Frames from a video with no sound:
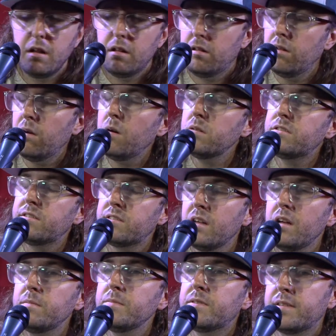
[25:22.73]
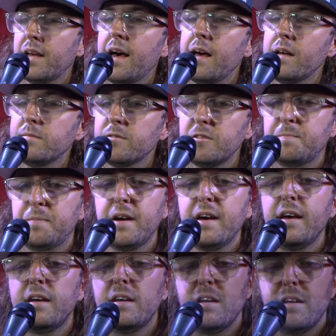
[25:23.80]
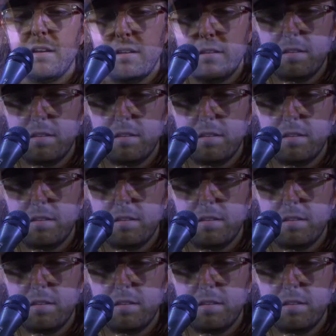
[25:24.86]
Lord, sometimes the pain